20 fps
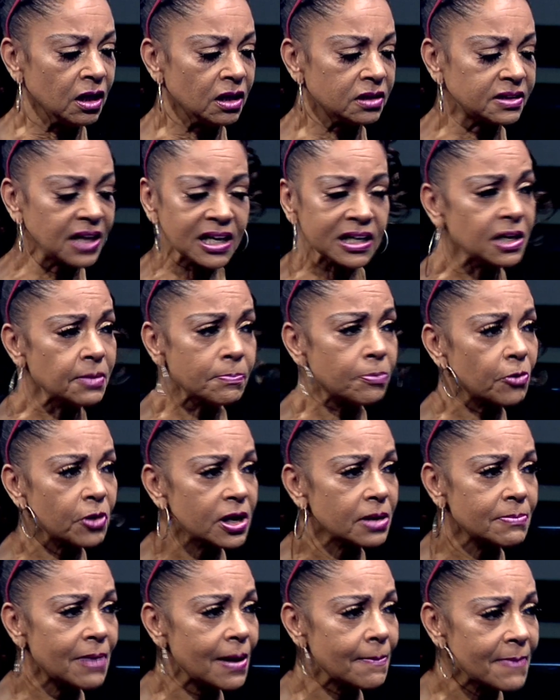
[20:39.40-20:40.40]
they didn't
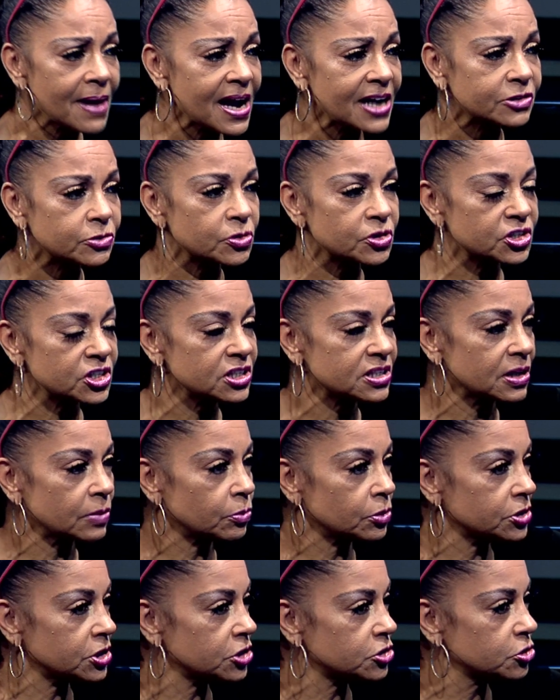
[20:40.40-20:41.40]
bring my mattress. She said,
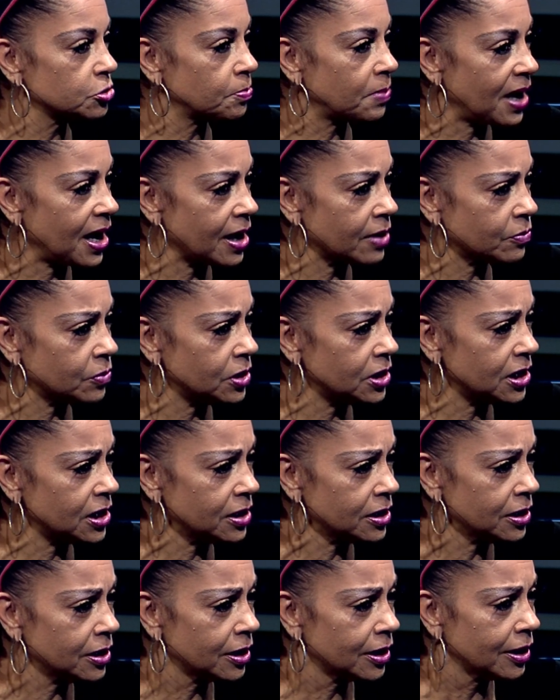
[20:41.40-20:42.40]
well, did you buy one?
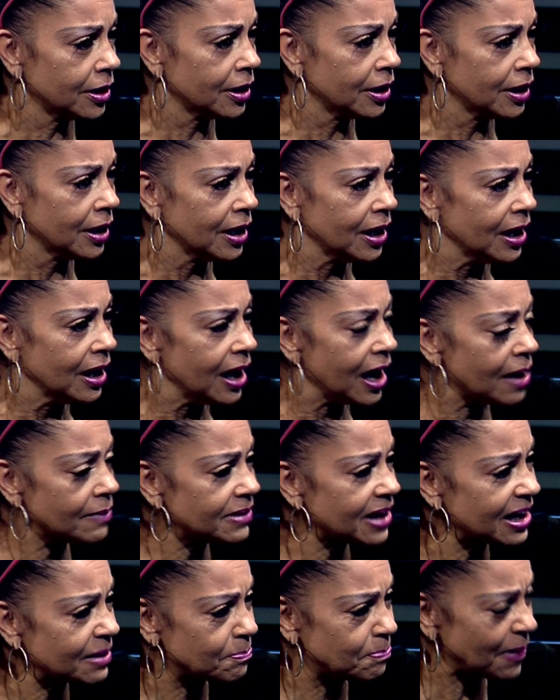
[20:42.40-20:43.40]
I'm
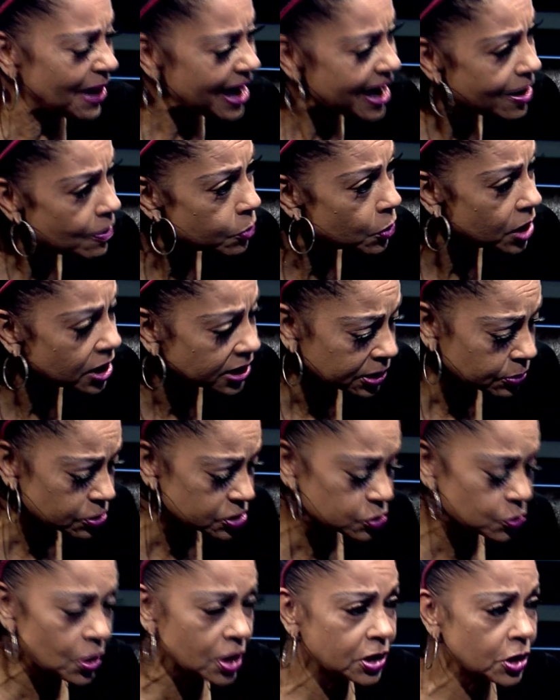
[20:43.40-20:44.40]
like, buy one? It was
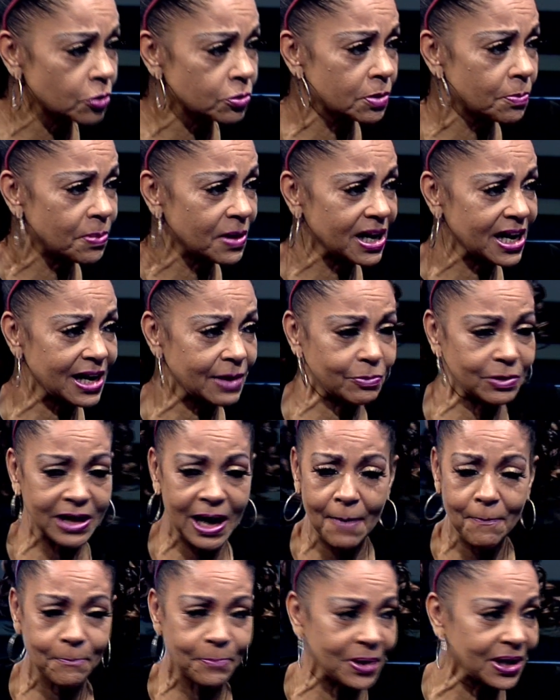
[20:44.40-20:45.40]
one on the bed when I
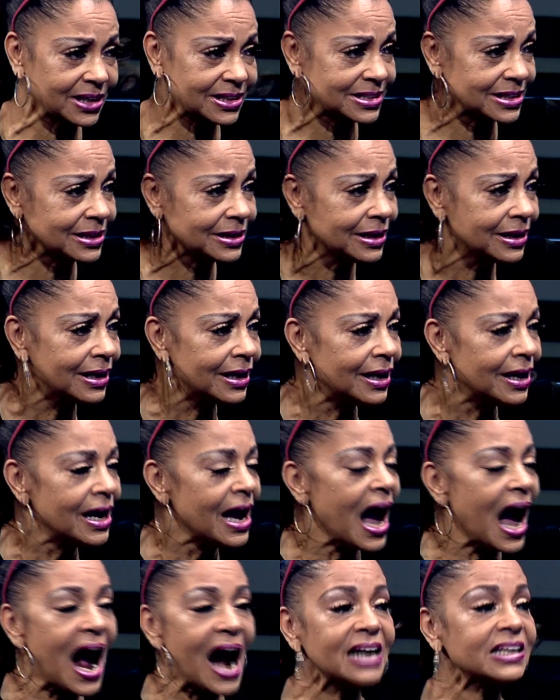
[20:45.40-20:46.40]
picked it.
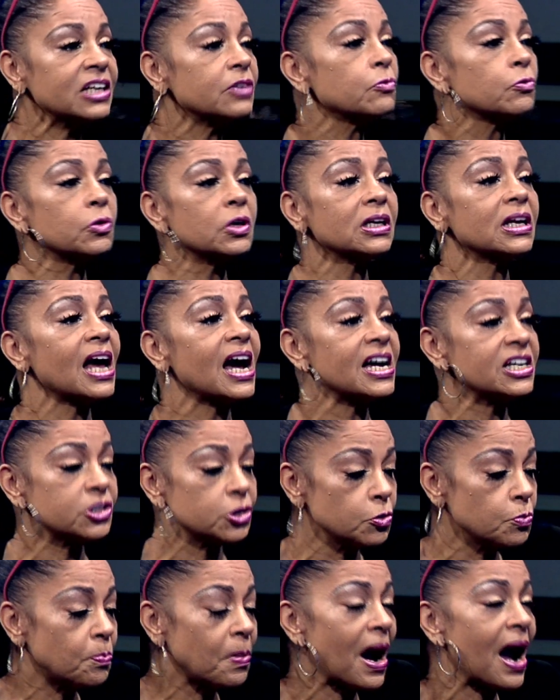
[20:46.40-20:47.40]
I didn't realize you
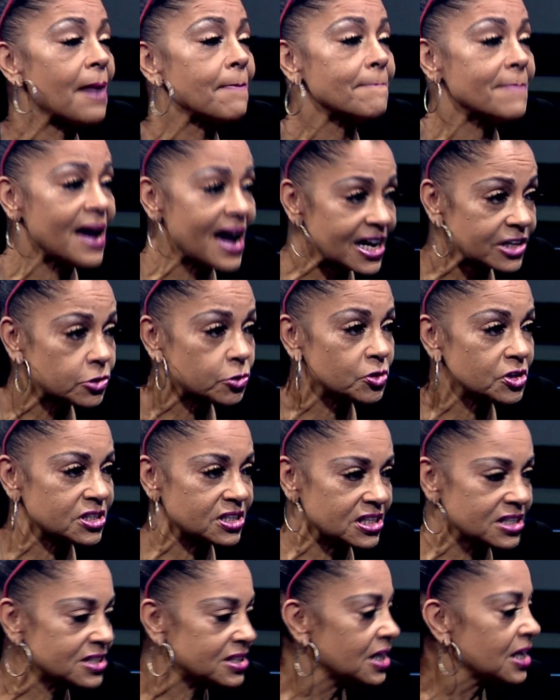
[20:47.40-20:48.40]
buy
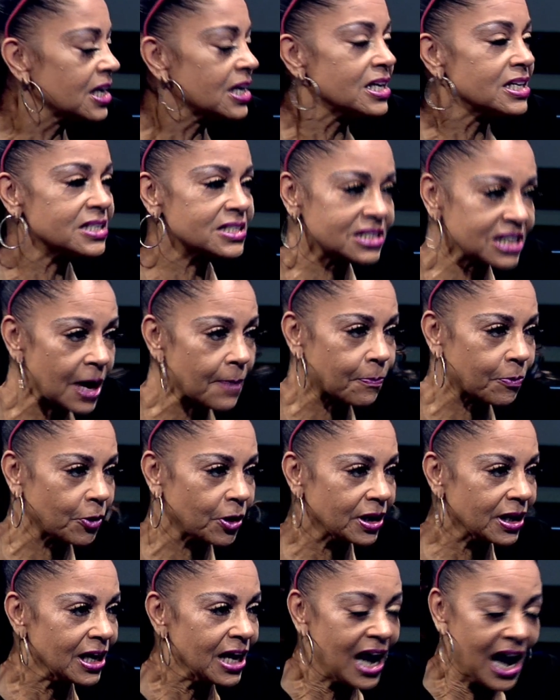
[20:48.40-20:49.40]
mattresses separate.
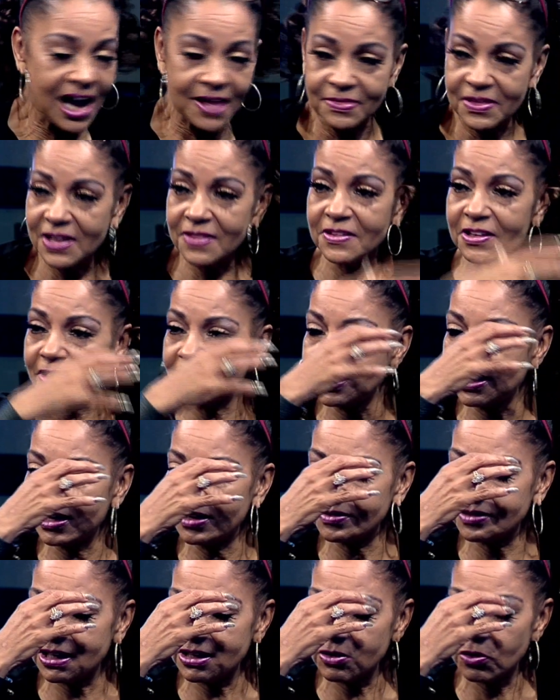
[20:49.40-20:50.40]
And then
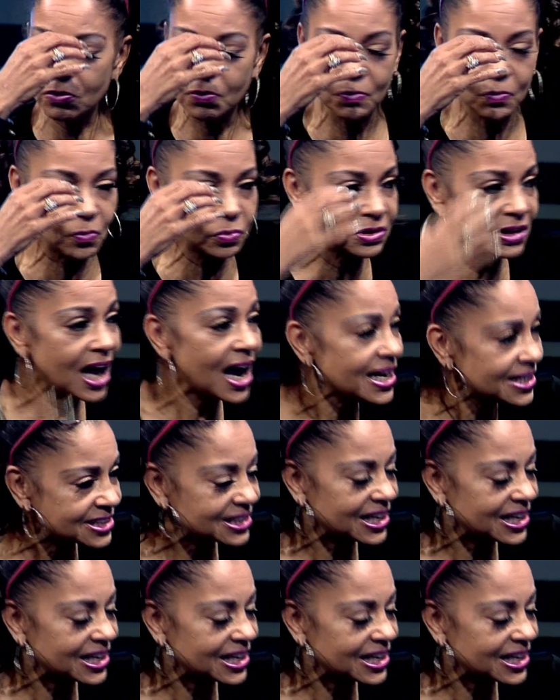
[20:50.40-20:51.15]
the lights